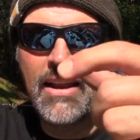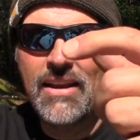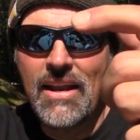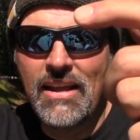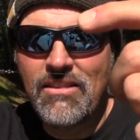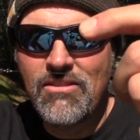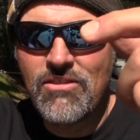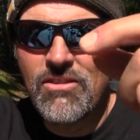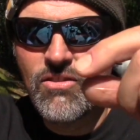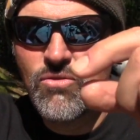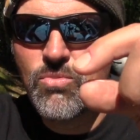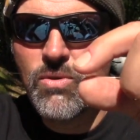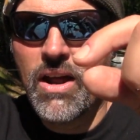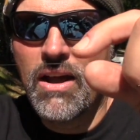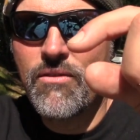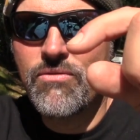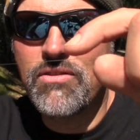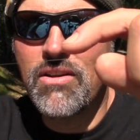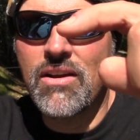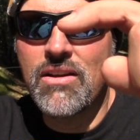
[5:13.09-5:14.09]
That's just what
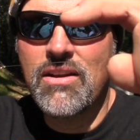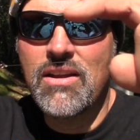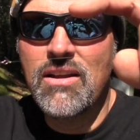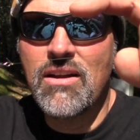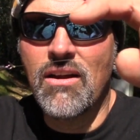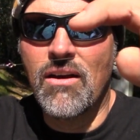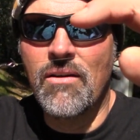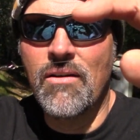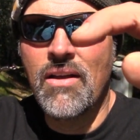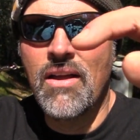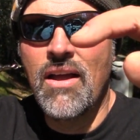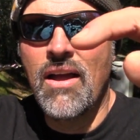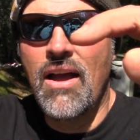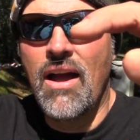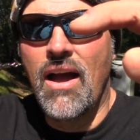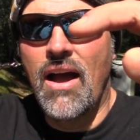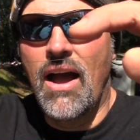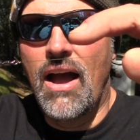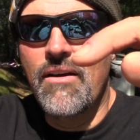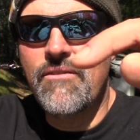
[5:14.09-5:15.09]
I've done here.
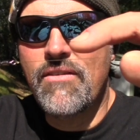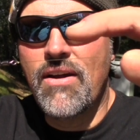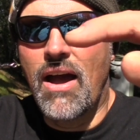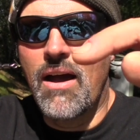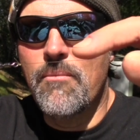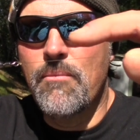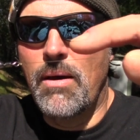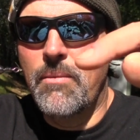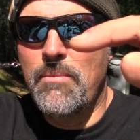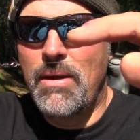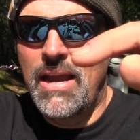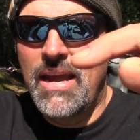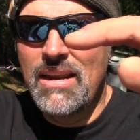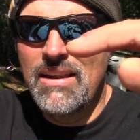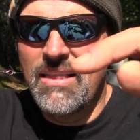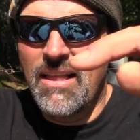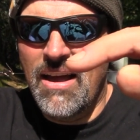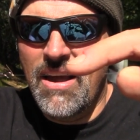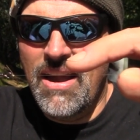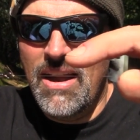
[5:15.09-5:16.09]
I've got my
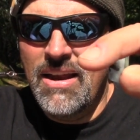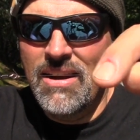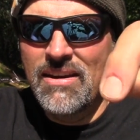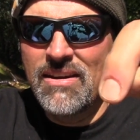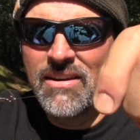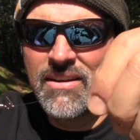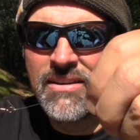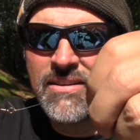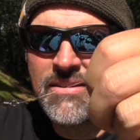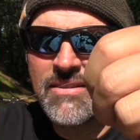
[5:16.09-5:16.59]
main line